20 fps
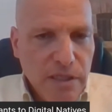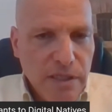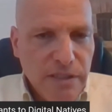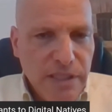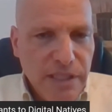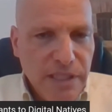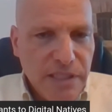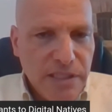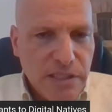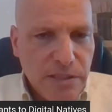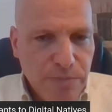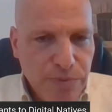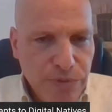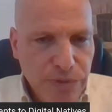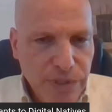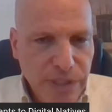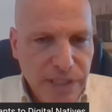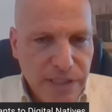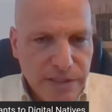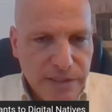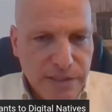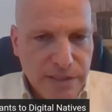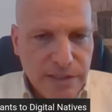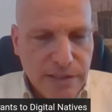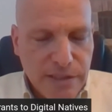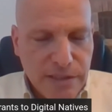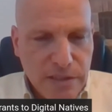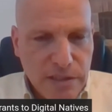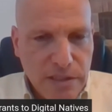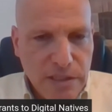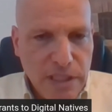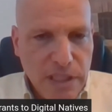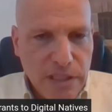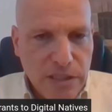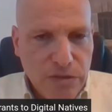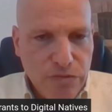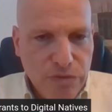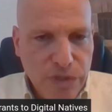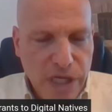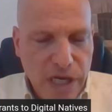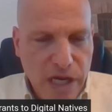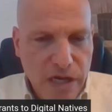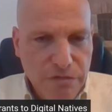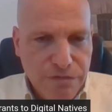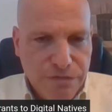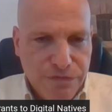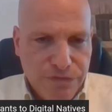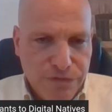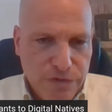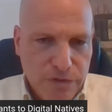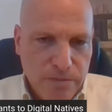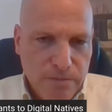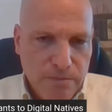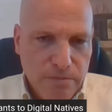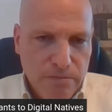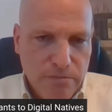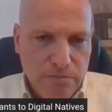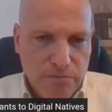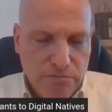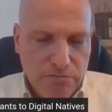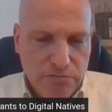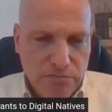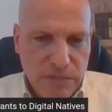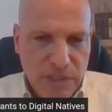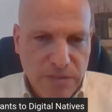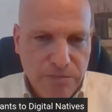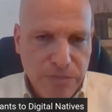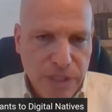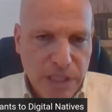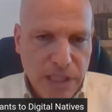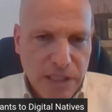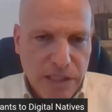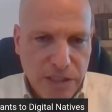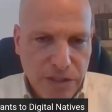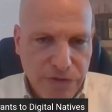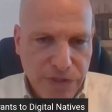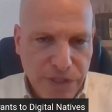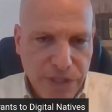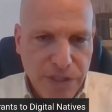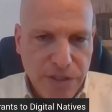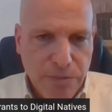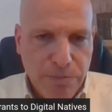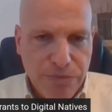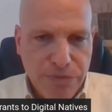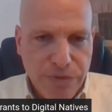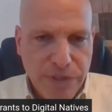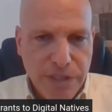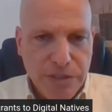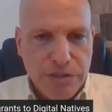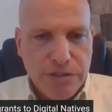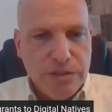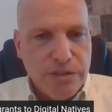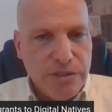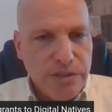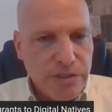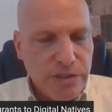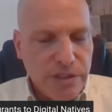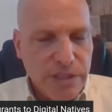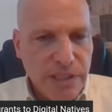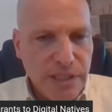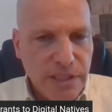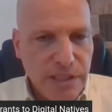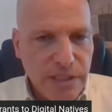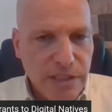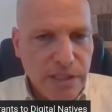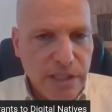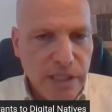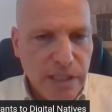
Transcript: the experience that we have from the military operations and,